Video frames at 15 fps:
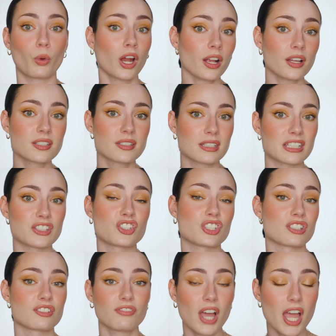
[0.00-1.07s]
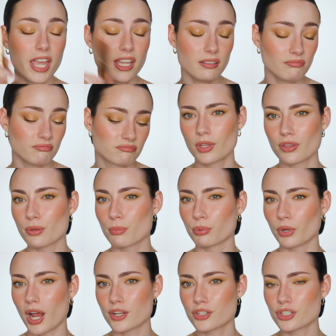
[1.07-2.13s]
works, it's just fine. The
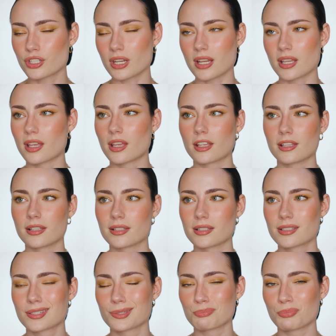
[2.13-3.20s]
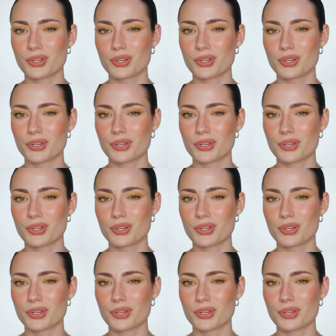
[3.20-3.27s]
brush is